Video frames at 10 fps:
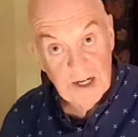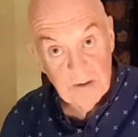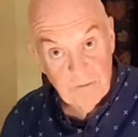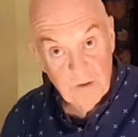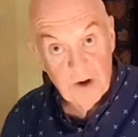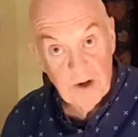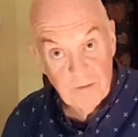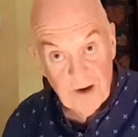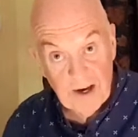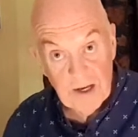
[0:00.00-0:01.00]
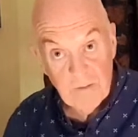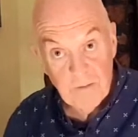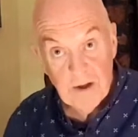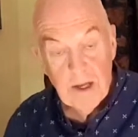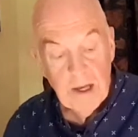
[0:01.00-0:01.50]
in 45,
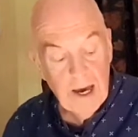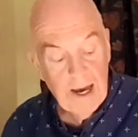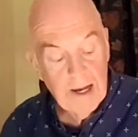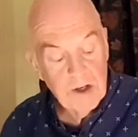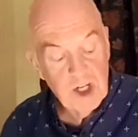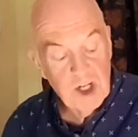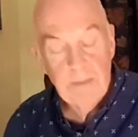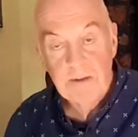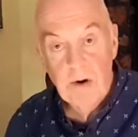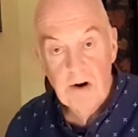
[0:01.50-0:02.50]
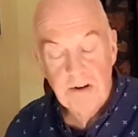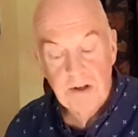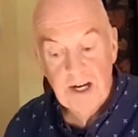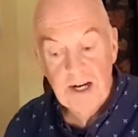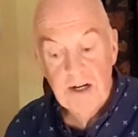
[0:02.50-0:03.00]
and James Morrison
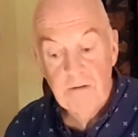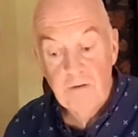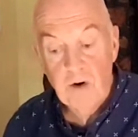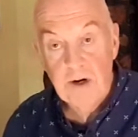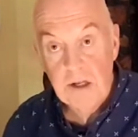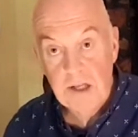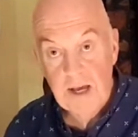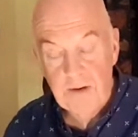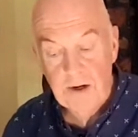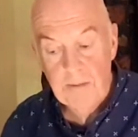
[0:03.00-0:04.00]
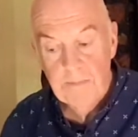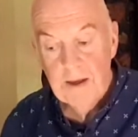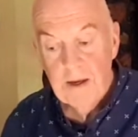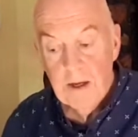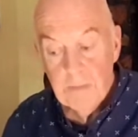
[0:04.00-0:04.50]
died in 47.
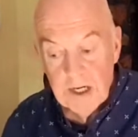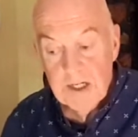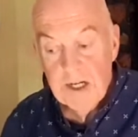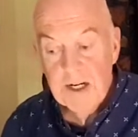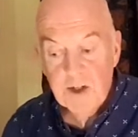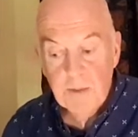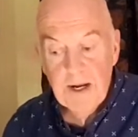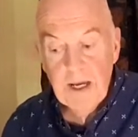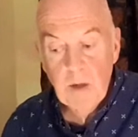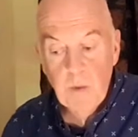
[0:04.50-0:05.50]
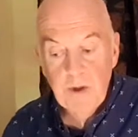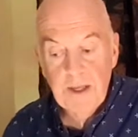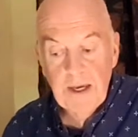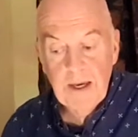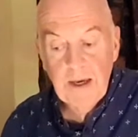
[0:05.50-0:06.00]
But he did get to play with,
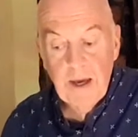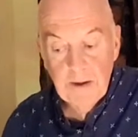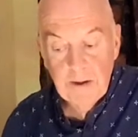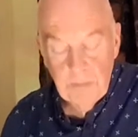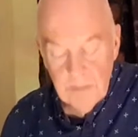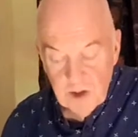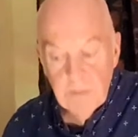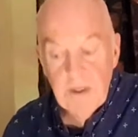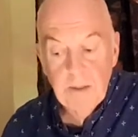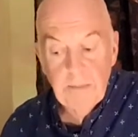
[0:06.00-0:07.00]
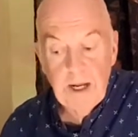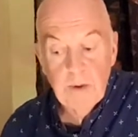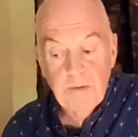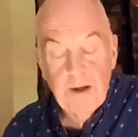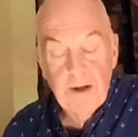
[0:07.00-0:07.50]
to meet and play
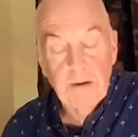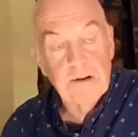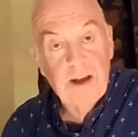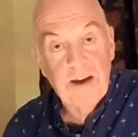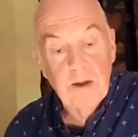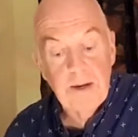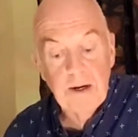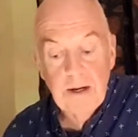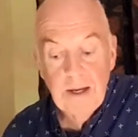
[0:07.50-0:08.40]
with fellow Sligo men,